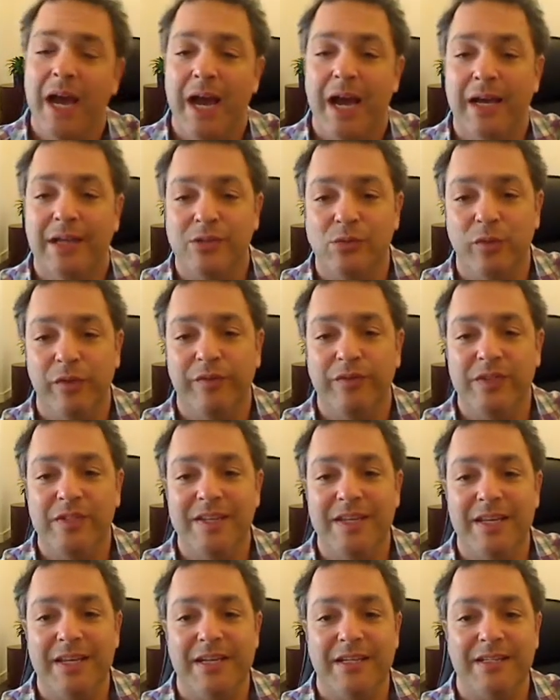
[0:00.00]
As we've
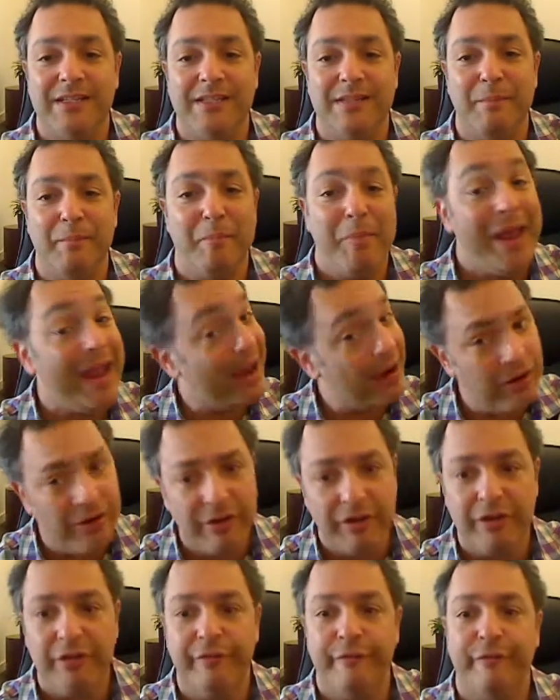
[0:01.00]
seen, it is
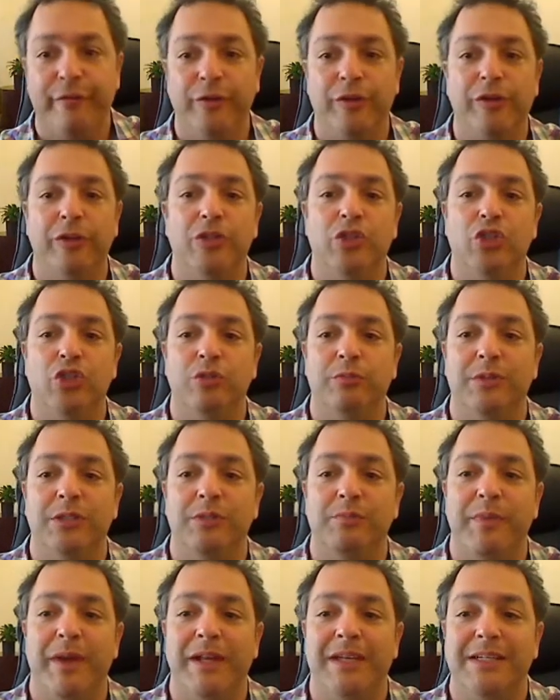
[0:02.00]
imperative for consumer
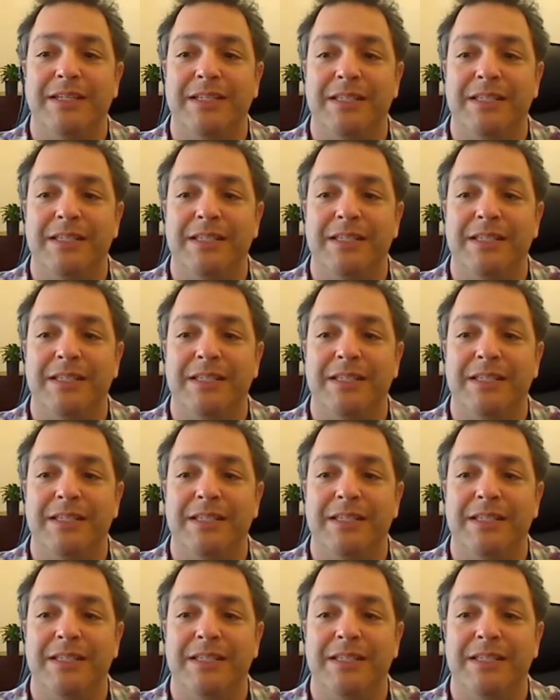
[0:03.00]
spending